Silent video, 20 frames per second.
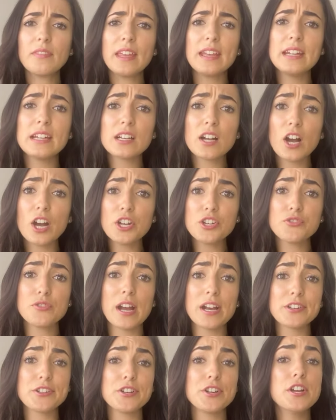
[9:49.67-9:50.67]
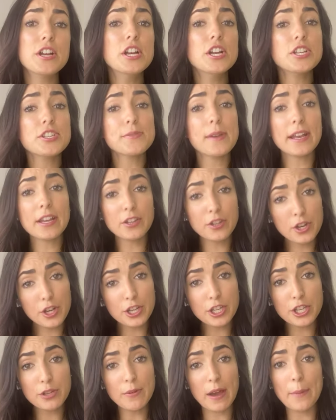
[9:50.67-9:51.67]
And a contractor. So I can
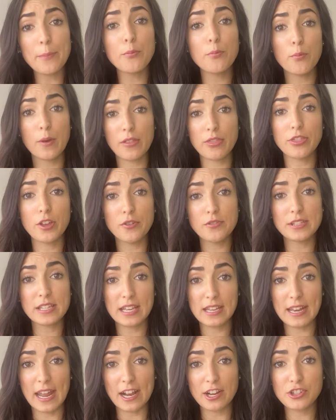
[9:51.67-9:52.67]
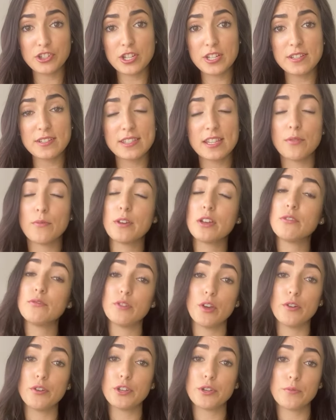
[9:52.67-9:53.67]
hook you up with those connections. That way,
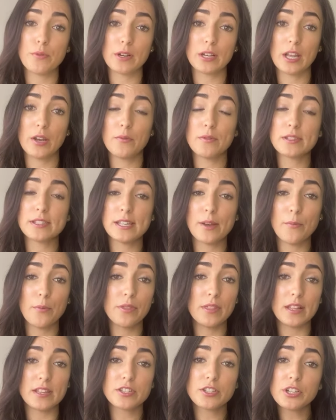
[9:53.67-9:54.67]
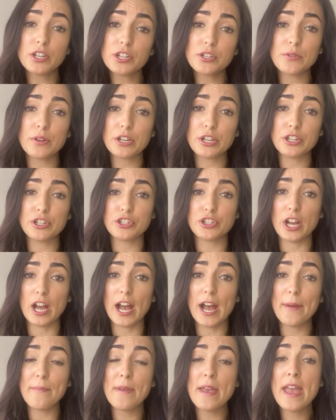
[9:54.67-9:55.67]
you're working with someone that's going to do a good
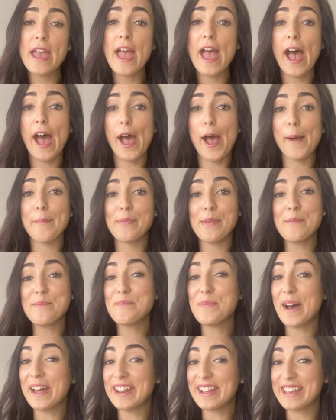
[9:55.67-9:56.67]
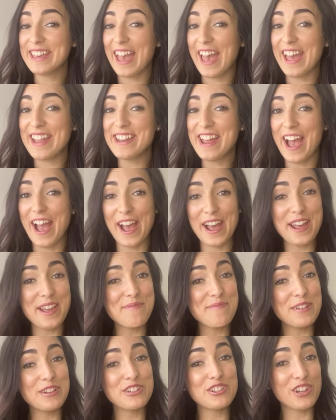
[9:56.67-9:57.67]
job. But again, I
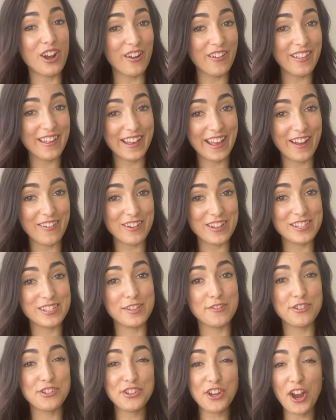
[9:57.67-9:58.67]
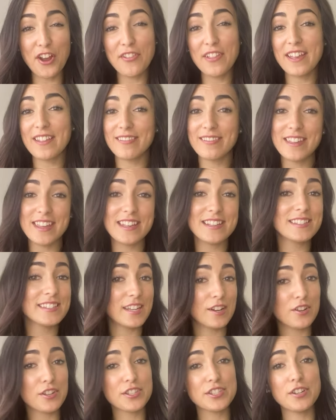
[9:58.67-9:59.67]
am in Charlotte County, so Charlotte, Lee,
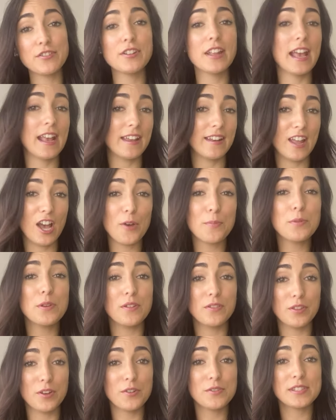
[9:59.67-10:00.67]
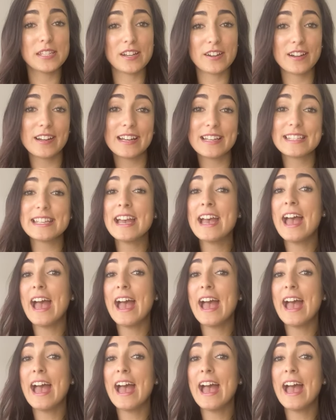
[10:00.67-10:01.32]
Sarasota, I can help you in those areas.